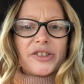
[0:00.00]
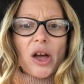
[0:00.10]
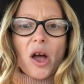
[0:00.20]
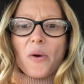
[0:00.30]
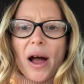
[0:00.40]

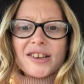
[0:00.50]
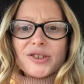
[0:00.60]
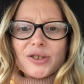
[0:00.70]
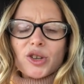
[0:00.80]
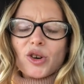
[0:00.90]
So
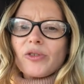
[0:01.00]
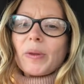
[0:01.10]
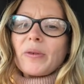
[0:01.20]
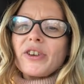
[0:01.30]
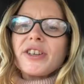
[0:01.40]
as you saw
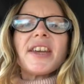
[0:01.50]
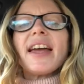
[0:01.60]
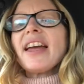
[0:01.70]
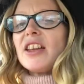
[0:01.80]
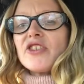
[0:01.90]
from the
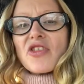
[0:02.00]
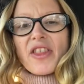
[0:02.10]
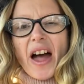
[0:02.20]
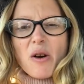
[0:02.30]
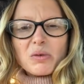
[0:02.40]
footage,
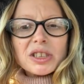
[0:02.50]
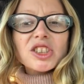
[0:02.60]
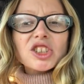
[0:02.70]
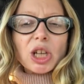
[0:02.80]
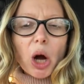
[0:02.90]
that
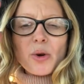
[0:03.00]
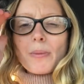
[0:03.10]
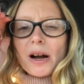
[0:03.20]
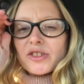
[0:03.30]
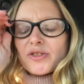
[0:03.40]
was
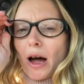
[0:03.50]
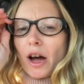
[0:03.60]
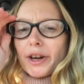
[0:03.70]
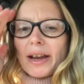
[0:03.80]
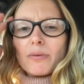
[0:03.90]
so much fun.